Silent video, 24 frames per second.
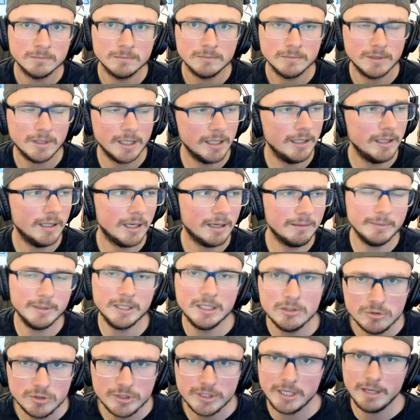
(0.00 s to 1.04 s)
Okay, I'm a
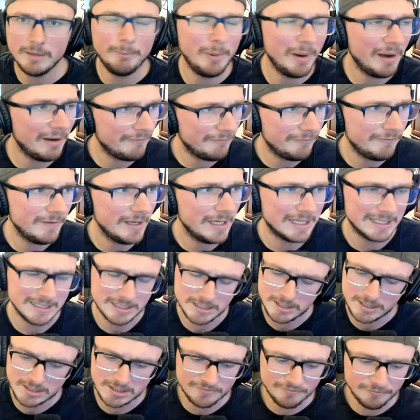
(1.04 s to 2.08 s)
huge hip hop fan. I
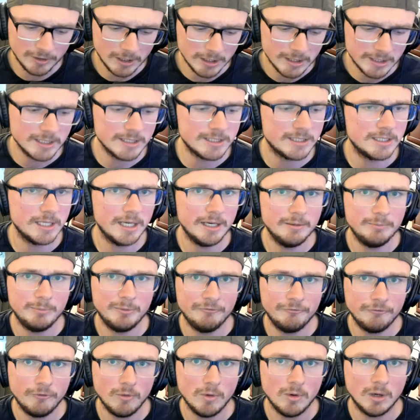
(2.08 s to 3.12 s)
fucking said it
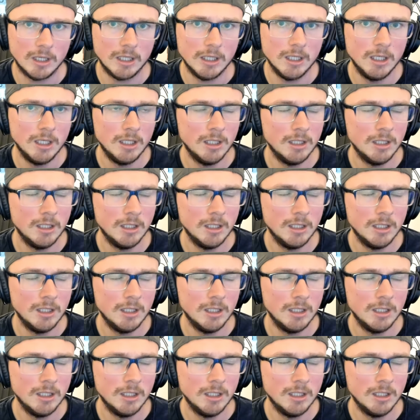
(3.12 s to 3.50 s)
before.